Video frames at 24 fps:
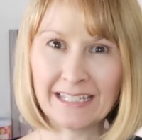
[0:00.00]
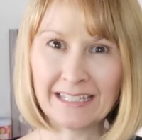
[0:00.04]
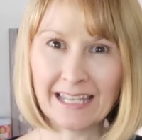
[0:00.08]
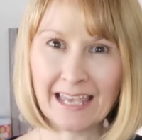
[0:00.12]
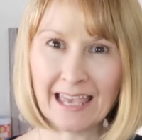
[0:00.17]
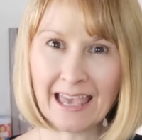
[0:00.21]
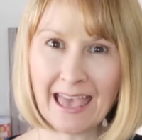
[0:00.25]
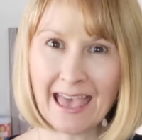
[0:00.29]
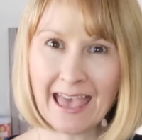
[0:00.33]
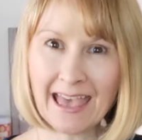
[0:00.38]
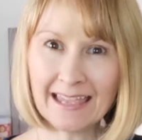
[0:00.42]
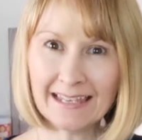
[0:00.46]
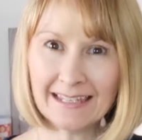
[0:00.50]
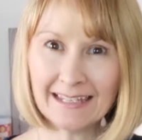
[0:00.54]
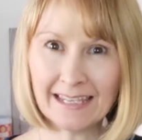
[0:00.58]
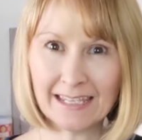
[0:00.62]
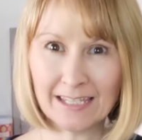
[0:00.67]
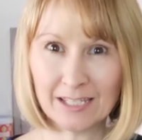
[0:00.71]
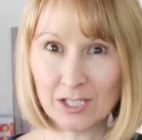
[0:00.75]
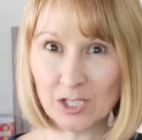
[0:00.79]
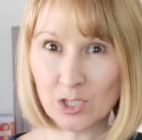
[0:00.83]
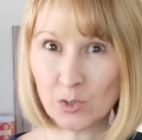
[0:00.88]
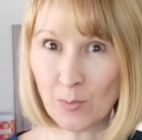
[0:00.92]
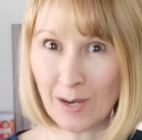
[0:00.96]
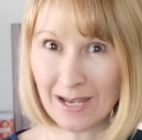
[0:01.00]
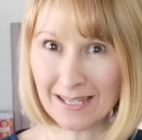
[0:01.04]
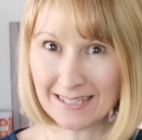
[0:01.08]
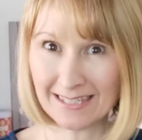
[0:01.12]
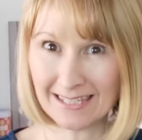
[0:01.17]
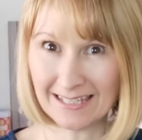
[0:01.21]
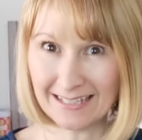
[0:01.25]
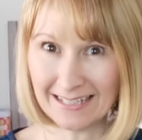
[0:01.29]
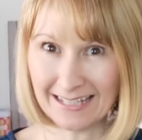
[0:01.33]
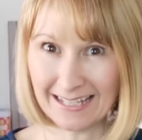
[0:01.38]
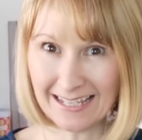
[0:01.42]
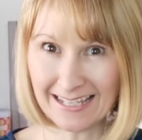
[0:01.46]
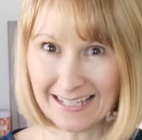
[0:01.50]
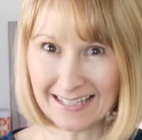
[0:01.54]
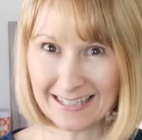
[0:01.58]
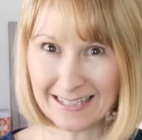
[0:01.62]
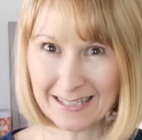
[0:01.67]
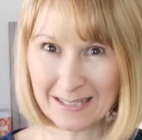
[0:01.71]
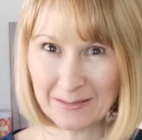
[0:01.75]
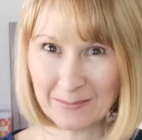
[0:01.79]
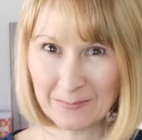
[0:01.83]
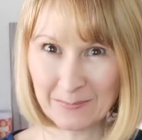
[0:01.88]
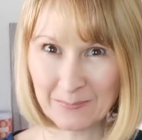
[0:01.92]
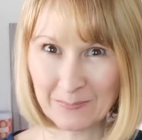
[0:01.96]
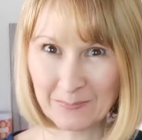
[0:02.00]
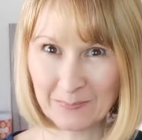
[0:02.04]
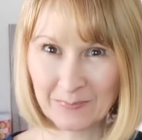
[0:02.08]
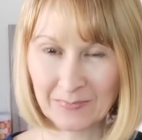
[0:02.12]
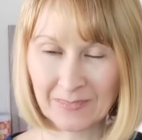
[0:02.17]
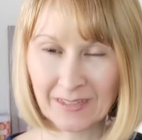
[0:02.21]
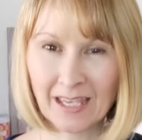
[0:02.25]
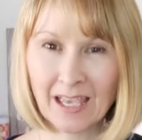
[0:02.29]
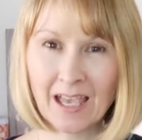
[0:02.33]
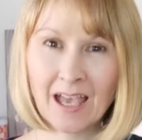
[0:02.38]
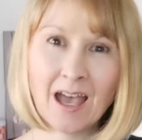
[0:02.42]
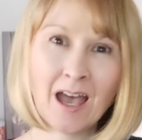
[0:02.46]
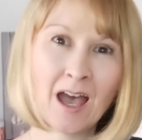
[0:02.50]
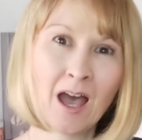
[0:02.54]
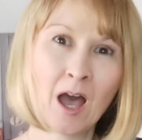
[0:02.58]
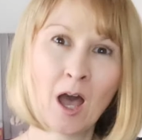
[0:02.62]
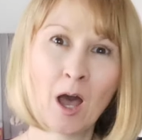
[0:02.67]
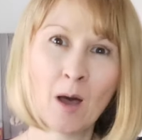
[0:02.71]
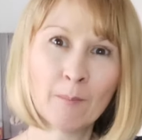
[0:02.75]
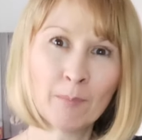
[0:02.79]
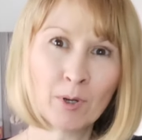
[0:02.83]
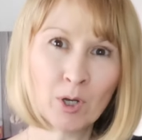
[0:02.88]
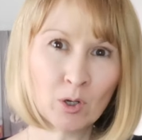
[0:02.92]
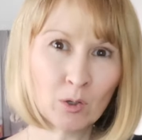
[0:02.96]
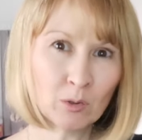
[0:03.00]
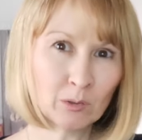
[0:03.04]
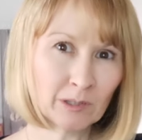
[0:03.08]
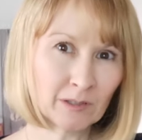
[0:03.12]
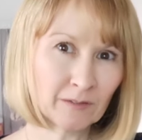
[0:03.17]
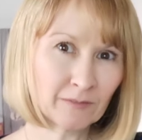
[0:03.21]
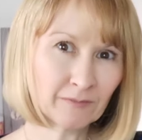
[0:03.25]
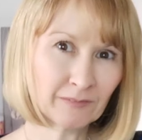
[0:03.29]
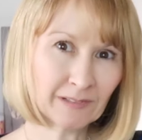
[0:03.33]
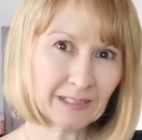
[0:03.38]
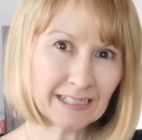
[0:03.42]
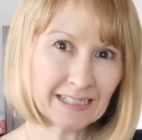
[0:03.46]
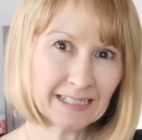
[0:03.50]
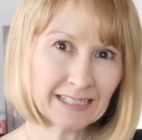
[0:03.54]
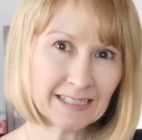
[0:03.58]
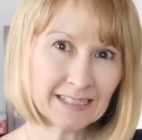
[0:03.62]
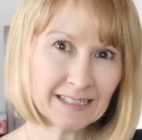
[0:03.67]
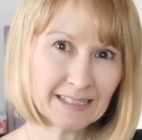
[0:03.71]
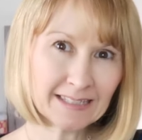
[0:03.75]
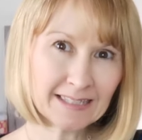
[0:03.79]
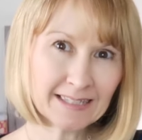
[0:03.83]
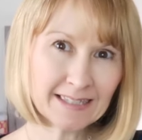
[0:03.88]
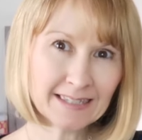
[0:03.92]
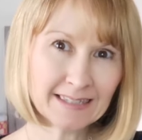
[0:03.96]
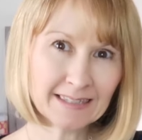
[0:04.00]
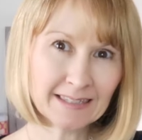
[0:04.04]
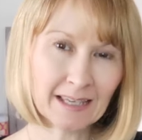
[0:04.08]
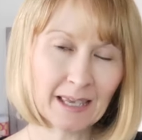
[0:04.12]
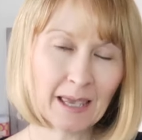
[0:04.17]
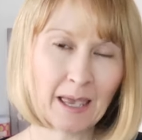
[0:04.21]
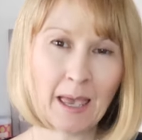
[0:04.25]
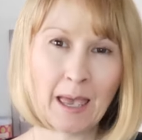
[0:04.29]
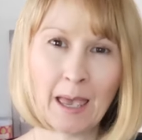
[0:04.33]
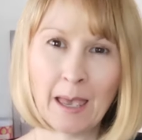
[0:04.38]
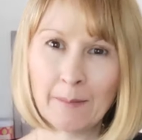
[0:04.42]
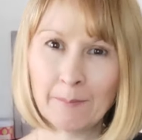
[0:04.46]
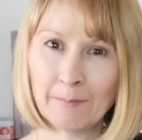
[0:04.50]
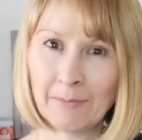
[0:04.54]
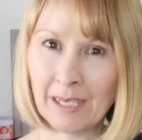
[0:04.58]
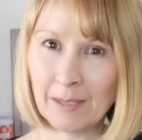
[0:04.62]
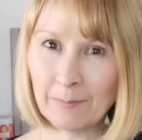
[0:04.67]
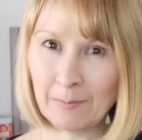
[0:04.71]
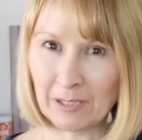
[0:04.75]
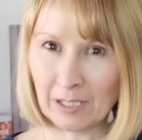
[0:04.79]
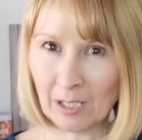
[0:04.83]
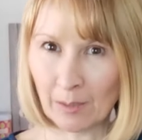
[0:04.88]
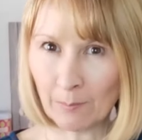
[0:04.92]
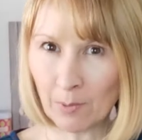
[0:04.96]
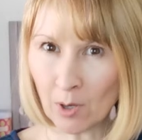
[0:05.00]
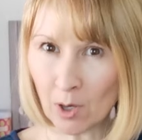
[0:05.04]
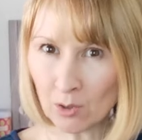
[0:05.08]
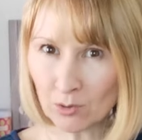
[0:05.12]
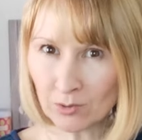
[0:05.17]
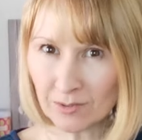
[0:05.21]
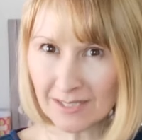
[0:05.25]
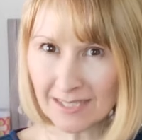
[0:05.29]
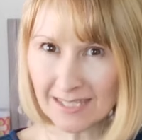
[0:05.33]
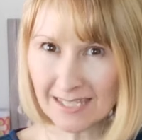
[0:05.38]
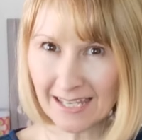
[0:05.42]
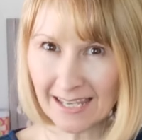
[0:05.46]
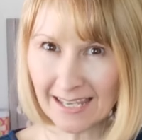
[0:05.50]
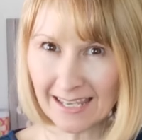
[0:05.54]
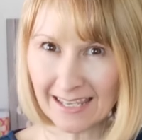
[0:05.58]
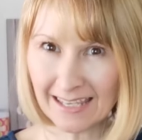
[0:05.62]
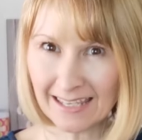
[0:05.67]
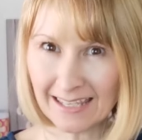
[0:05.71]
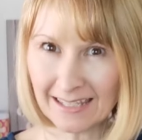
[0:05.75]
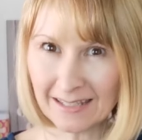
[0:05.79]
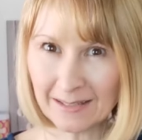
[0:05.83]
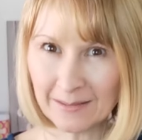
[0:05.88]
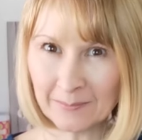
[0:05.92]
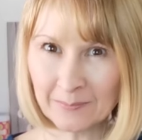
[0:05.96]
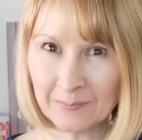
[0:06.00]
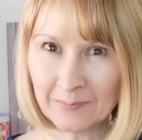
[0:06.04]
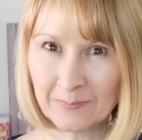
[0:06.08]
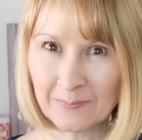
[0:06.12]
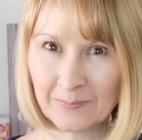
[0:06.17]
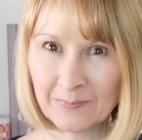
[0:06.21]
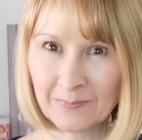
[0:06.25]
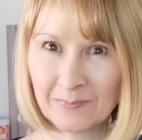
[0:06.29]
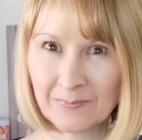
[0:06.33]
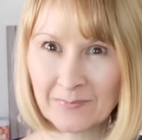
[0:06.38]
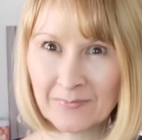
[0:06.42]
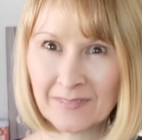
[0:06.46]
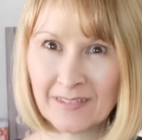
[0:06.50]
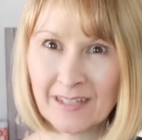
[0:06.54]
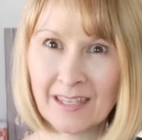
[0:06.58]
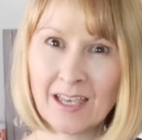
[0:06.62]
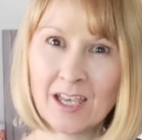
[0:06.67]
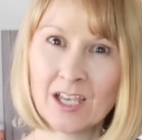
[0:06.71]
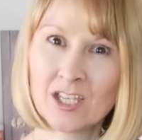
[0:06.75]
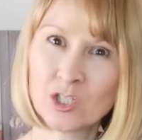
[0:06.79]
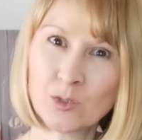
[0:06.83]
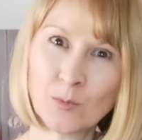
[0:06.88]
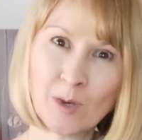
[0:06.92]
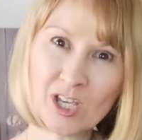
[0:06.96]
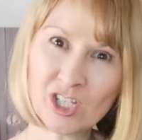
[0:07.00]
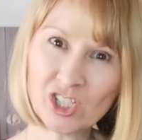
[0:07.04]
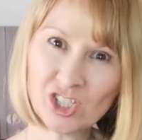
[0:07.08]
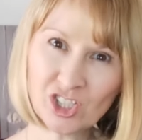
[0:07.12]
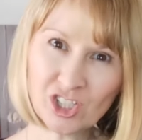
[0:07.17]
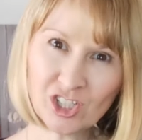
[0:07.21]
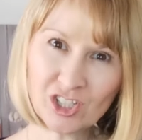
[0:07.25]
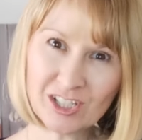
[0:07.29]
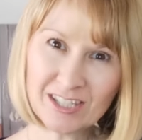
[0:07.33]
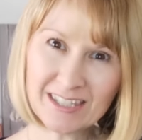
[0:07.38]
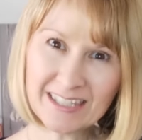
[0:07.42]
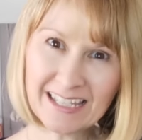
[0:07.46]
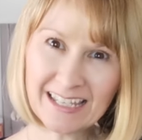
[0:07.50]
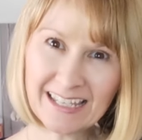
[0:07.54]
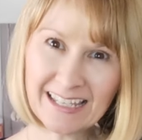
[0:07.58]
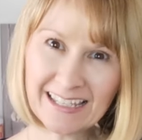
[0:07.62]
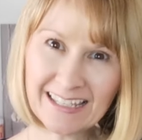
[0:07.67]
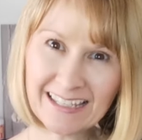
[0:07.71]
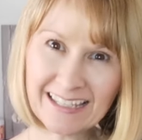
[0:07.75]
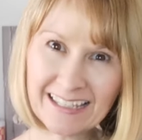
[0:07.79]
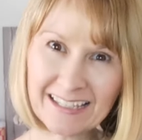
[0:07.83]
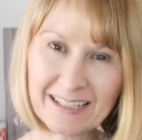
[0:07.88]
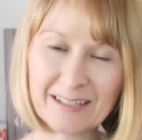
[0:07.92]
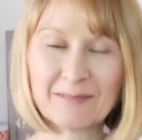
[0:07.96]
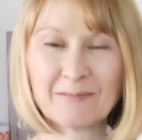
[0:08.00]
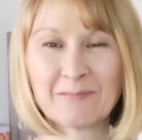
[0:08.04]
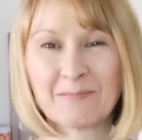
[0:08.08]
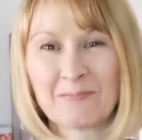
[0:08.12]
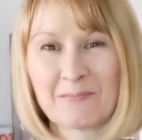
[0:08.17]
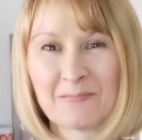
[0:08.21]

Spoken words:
in any sweater knit. polar fleece, maybe a ponte, sweatshirting,